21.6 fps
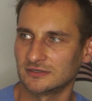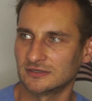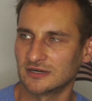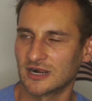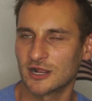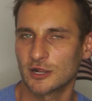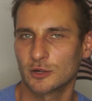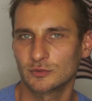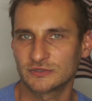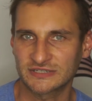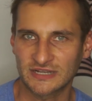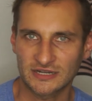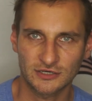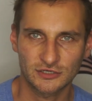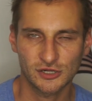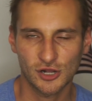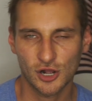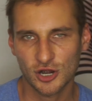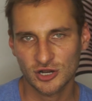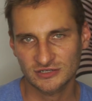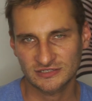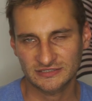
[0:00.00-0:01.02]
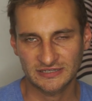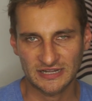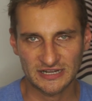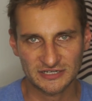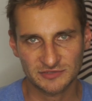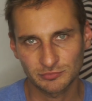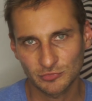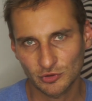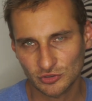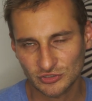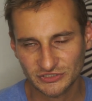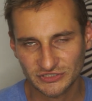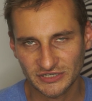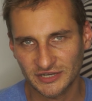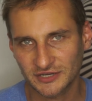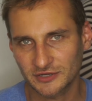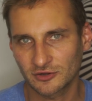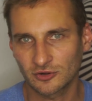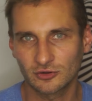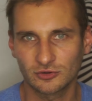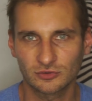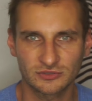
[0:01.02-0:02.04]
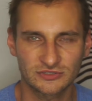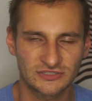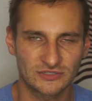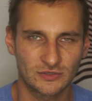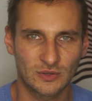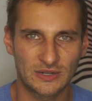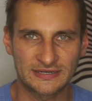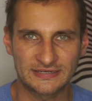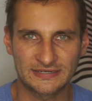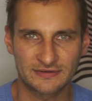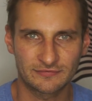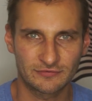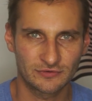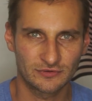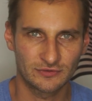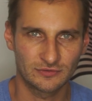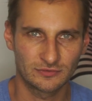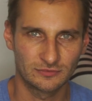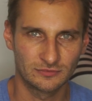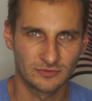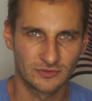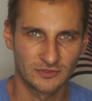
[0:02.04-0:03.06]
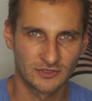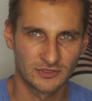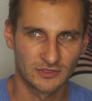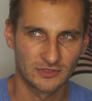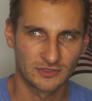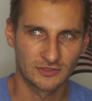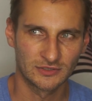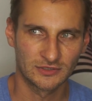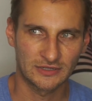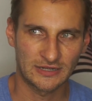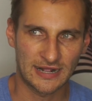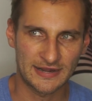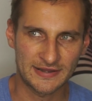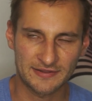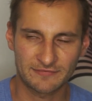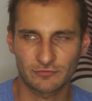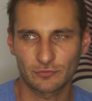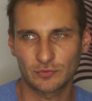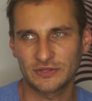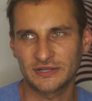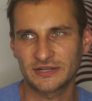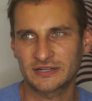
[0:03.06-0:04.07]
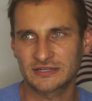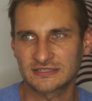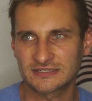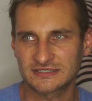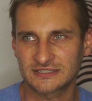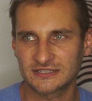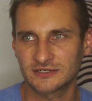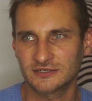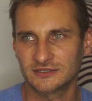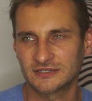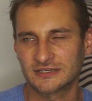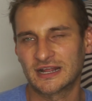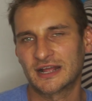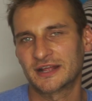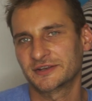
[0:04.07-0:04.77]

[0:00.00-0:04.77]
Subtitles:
I always had a car / motorcycle, so I never really considered it.